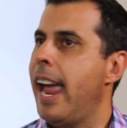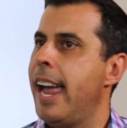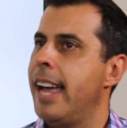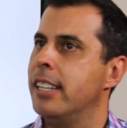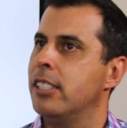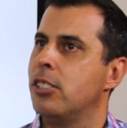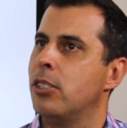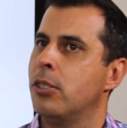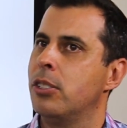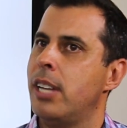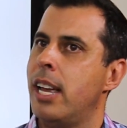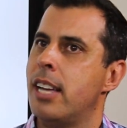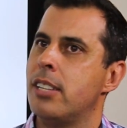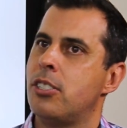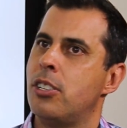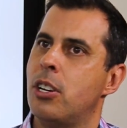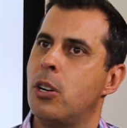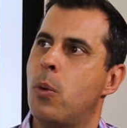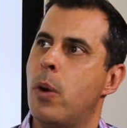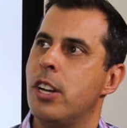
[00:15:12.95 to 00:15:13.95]
And so to
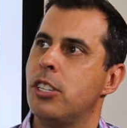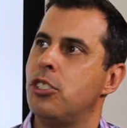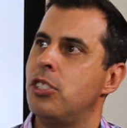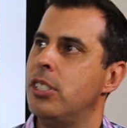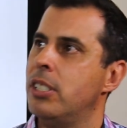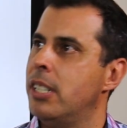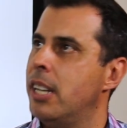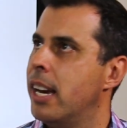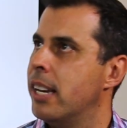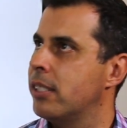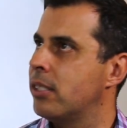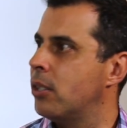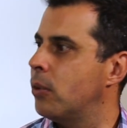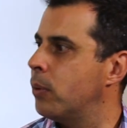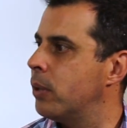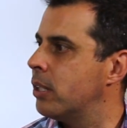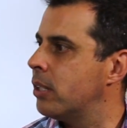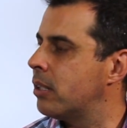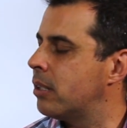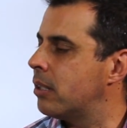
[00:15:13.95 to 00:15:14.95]
answer your question, yes, there
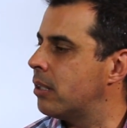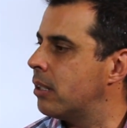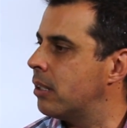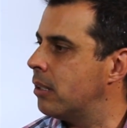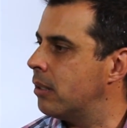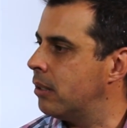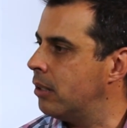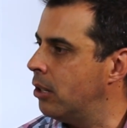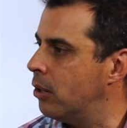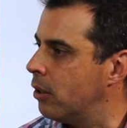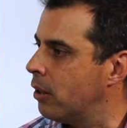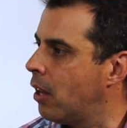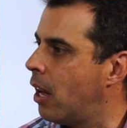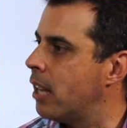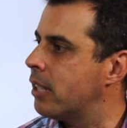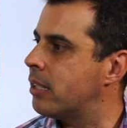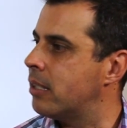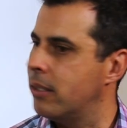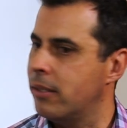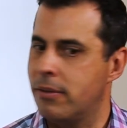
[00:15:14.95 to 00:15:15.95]
was
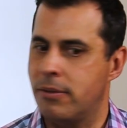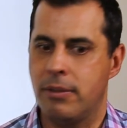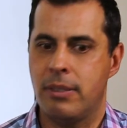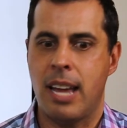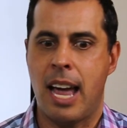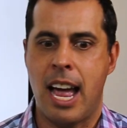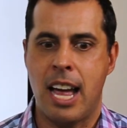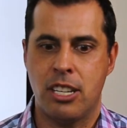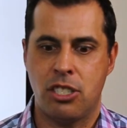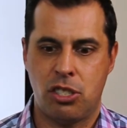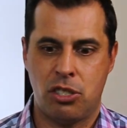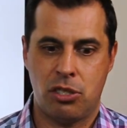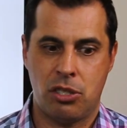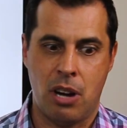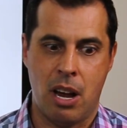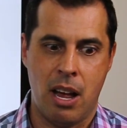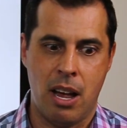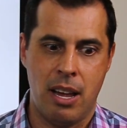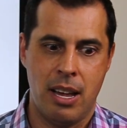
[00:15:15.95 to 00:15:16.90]
lots of cash